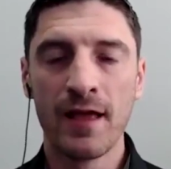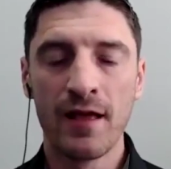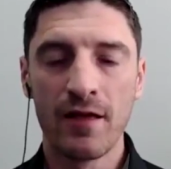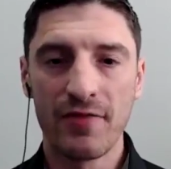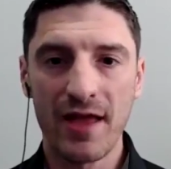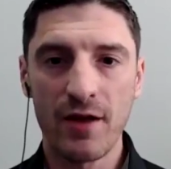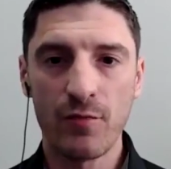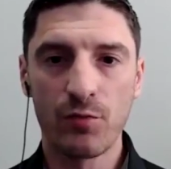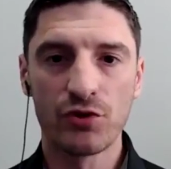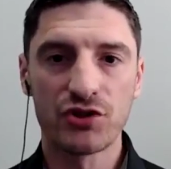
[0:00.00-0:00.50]

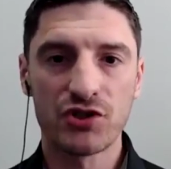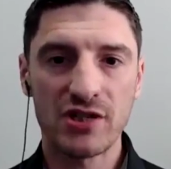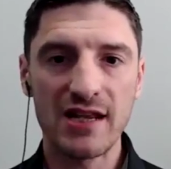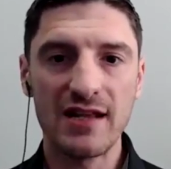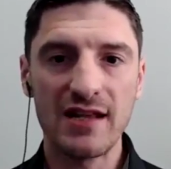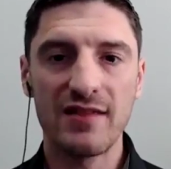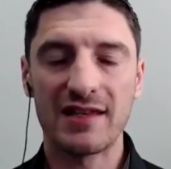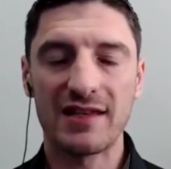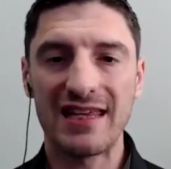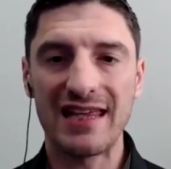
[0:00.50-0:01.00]
they will see
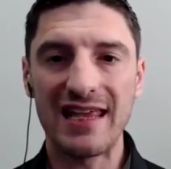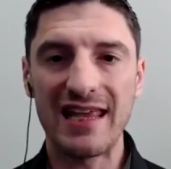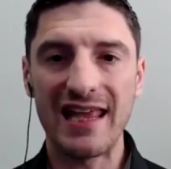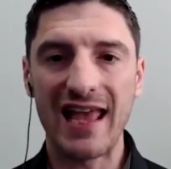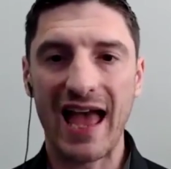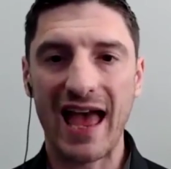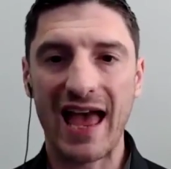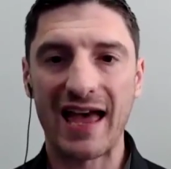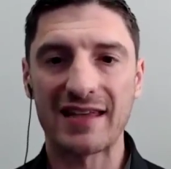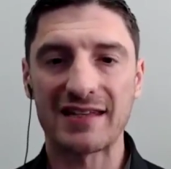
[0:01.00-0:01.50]
that he
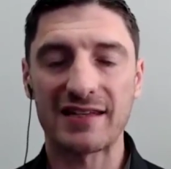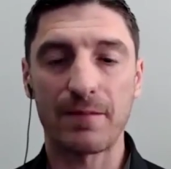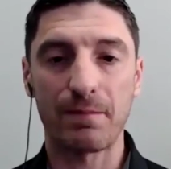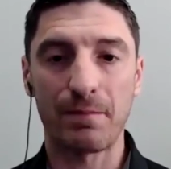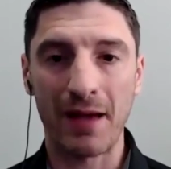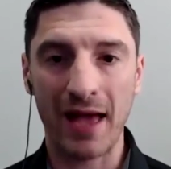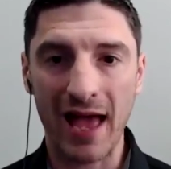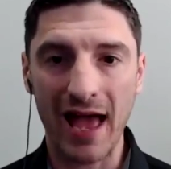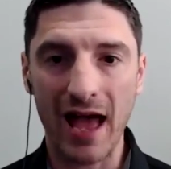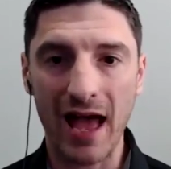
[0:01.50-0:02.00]
has
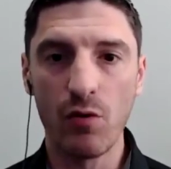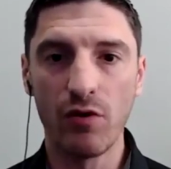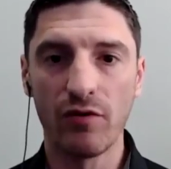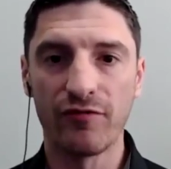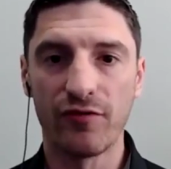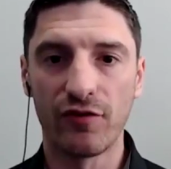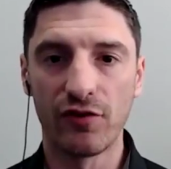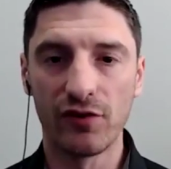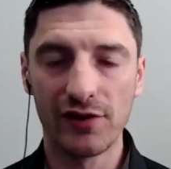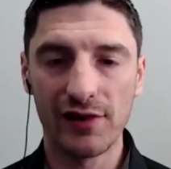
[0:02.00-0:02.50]

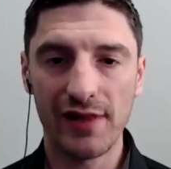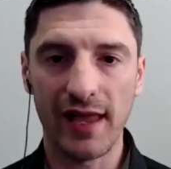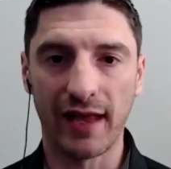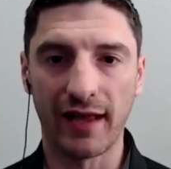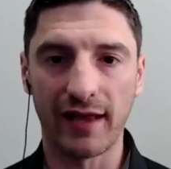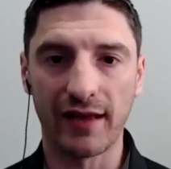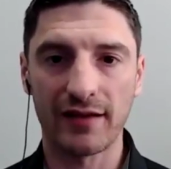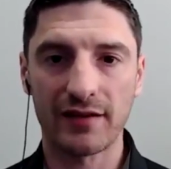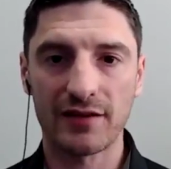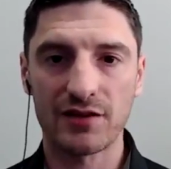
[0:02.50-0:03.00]
powerful
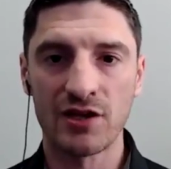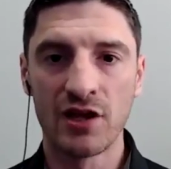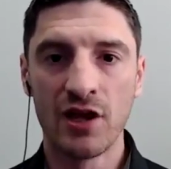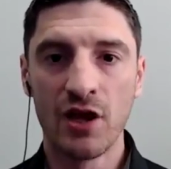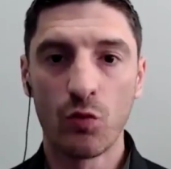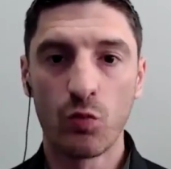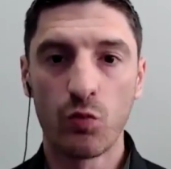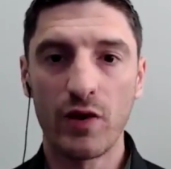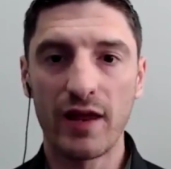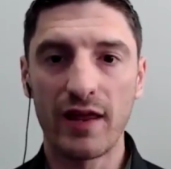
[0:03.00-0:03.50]
links
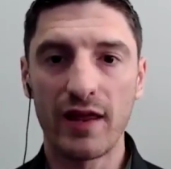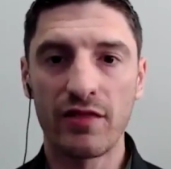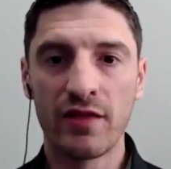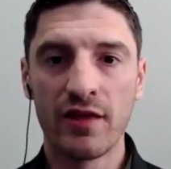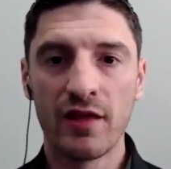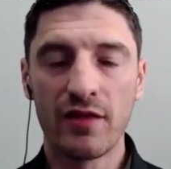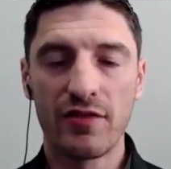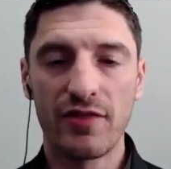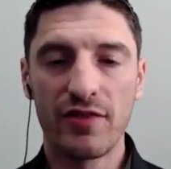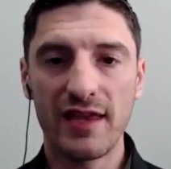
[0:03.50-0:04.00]
with
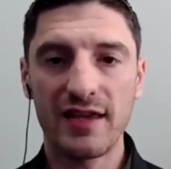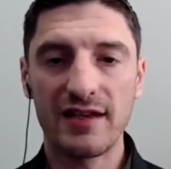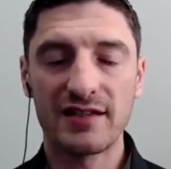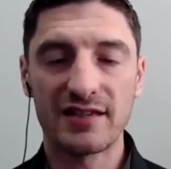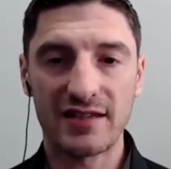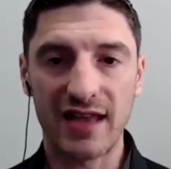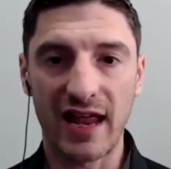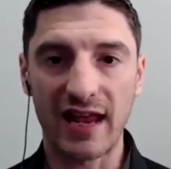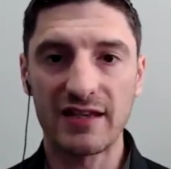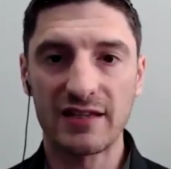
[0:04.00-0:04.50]
the
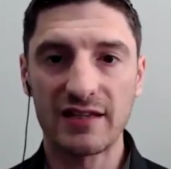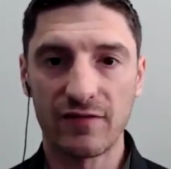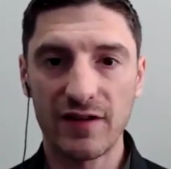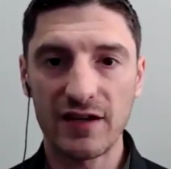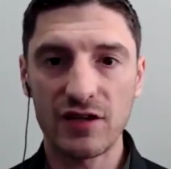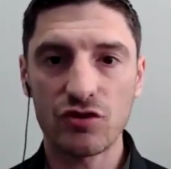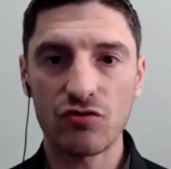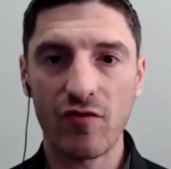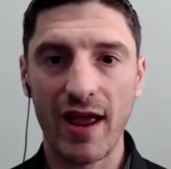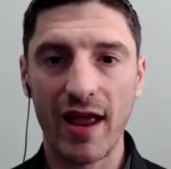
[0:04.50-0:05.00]
state of
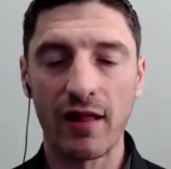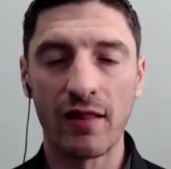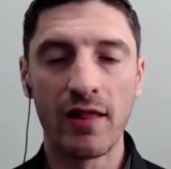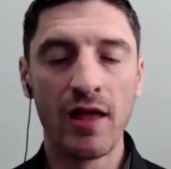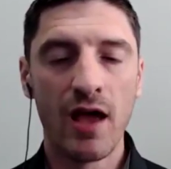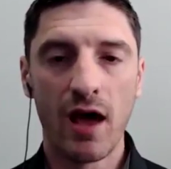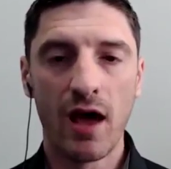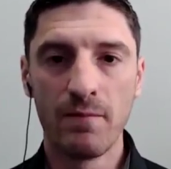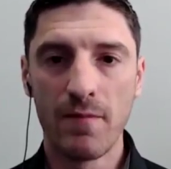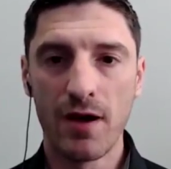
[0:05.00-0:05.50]
Israel,
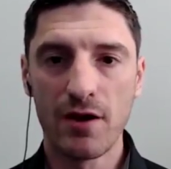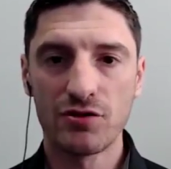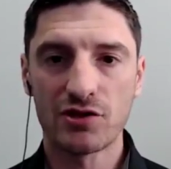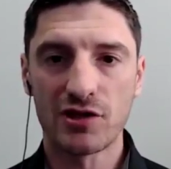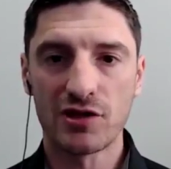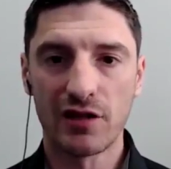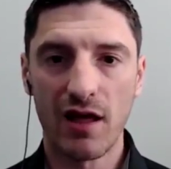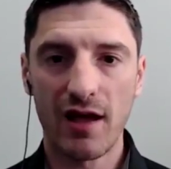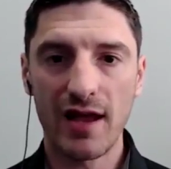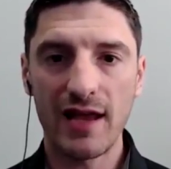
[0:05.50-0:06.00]
and most
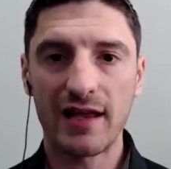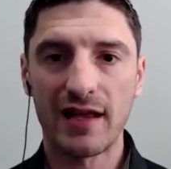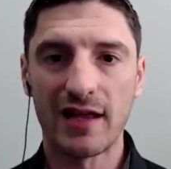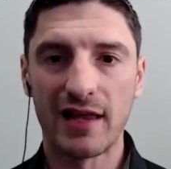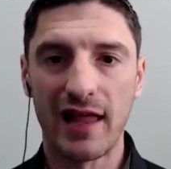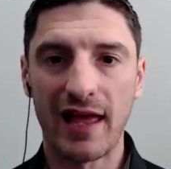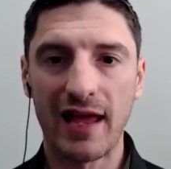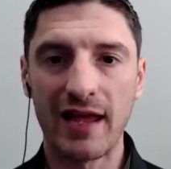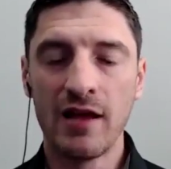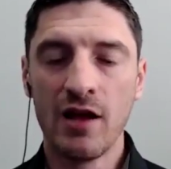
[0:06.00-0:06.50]

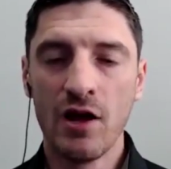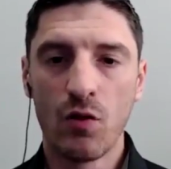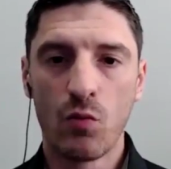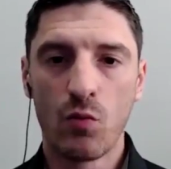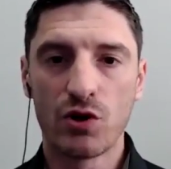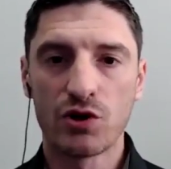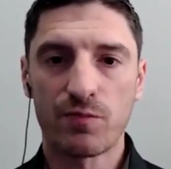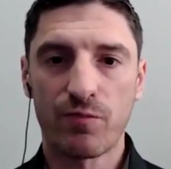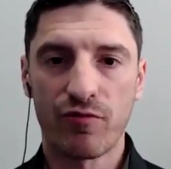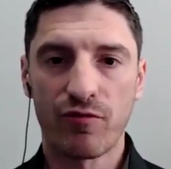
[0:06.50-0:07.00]
likely
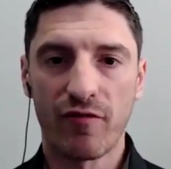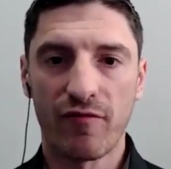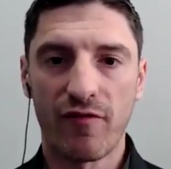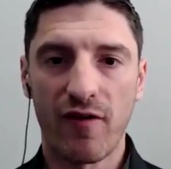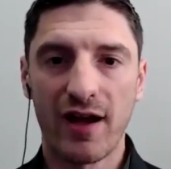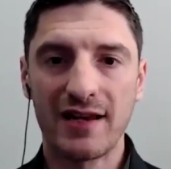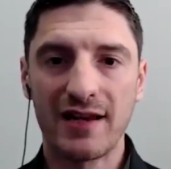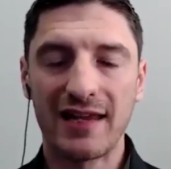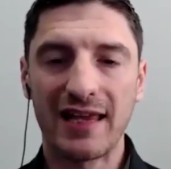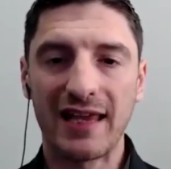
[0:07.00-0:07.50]
was
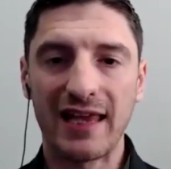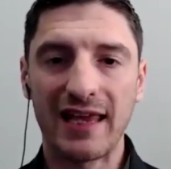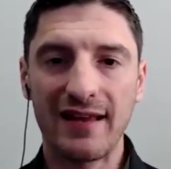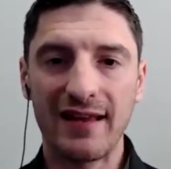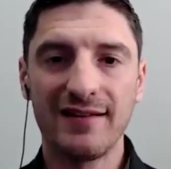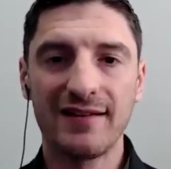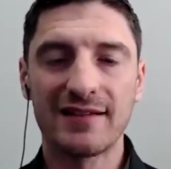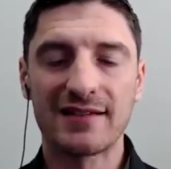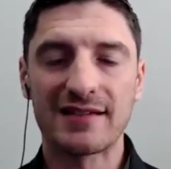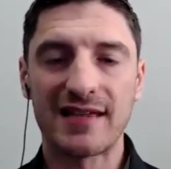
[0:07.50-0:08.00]
providing
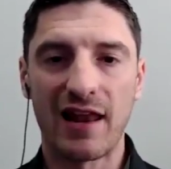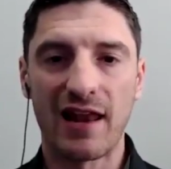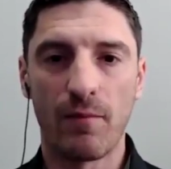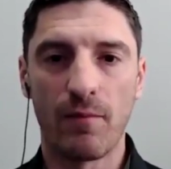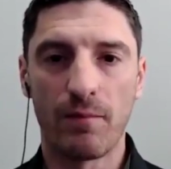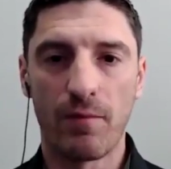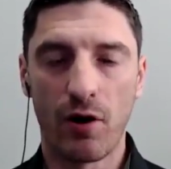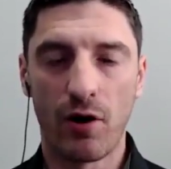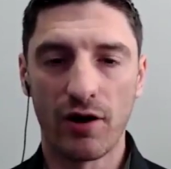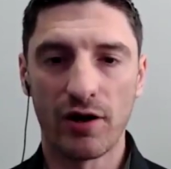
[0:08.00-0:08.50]
intel
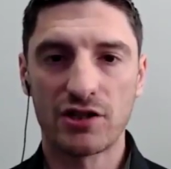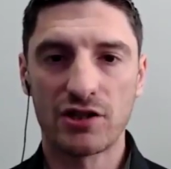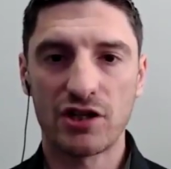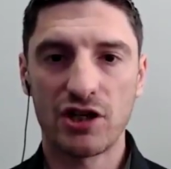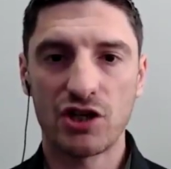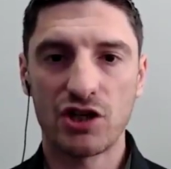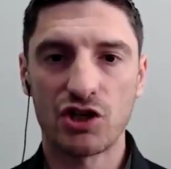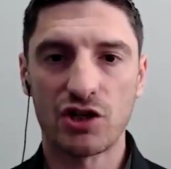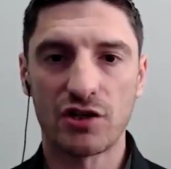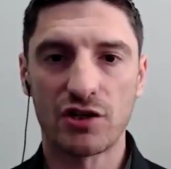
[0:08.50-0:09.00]
on
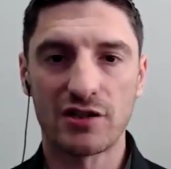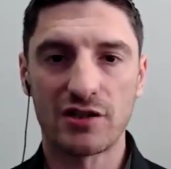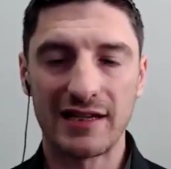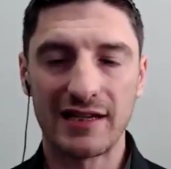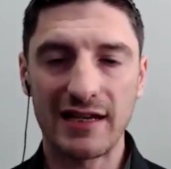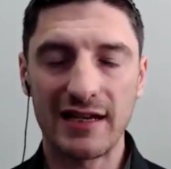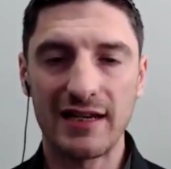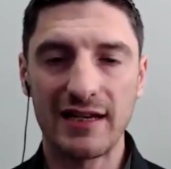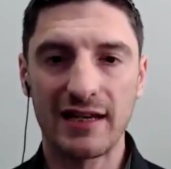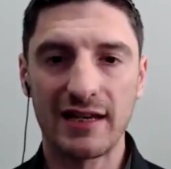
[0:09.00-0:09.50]
politicians,
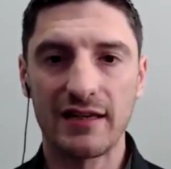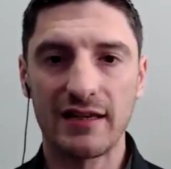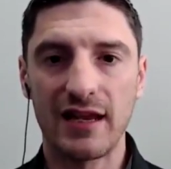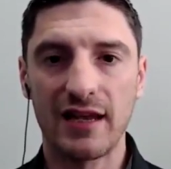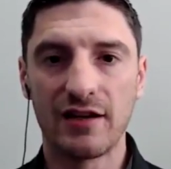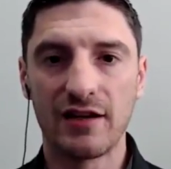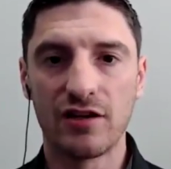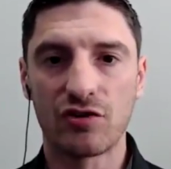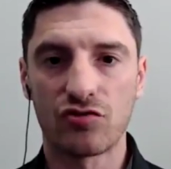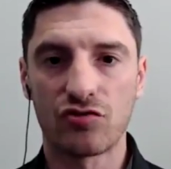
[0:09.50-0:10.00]
leading
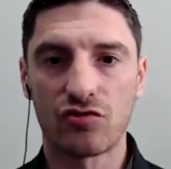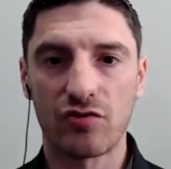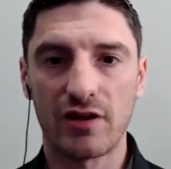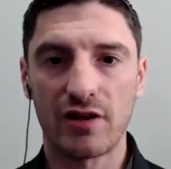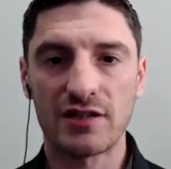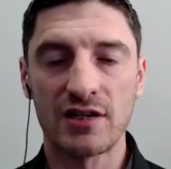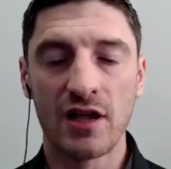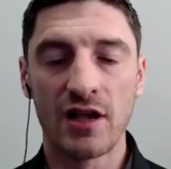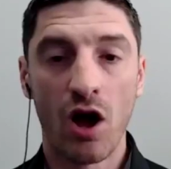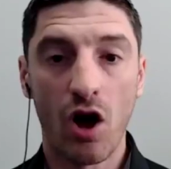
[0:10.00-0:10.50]

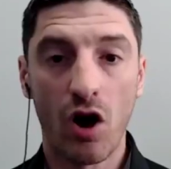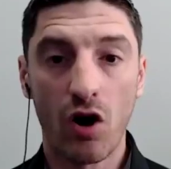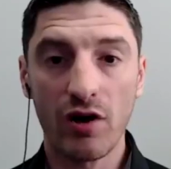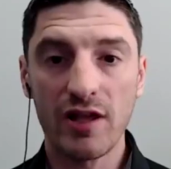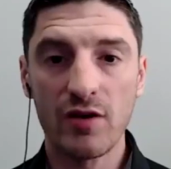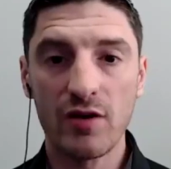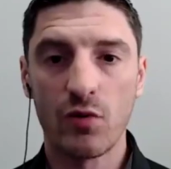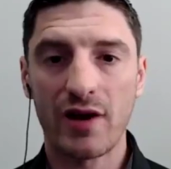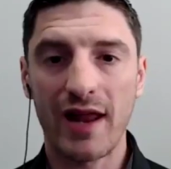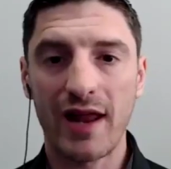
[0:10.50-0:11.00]
dignitaries,
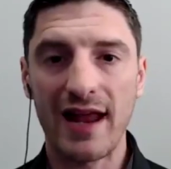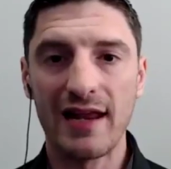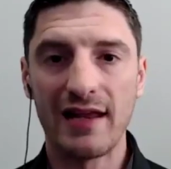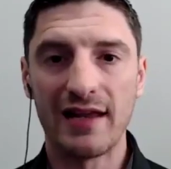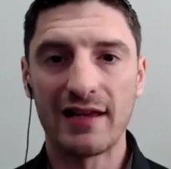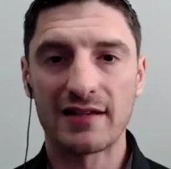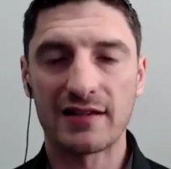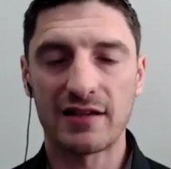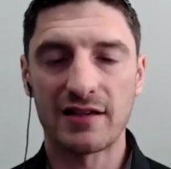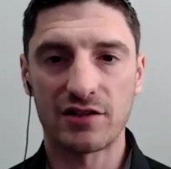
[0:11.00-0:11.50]
Hollywood
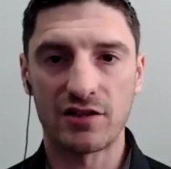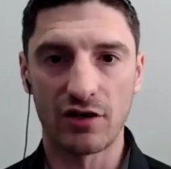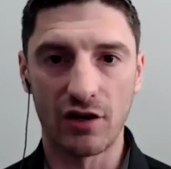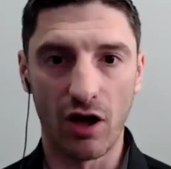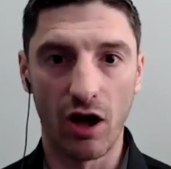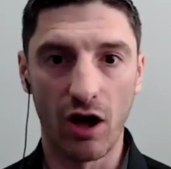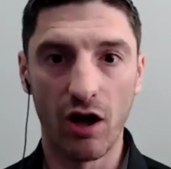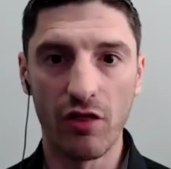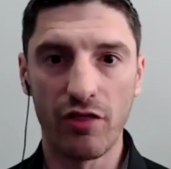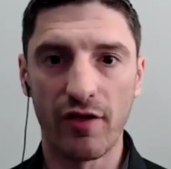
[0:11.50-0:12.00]
A-listers, and
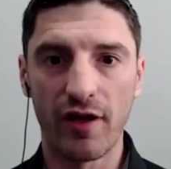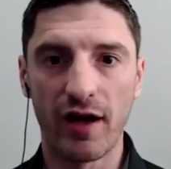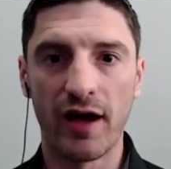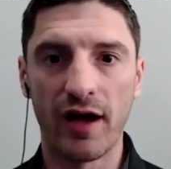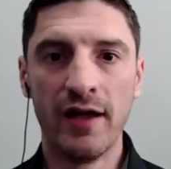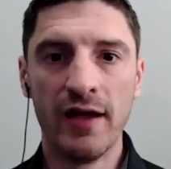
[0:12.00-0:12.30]
other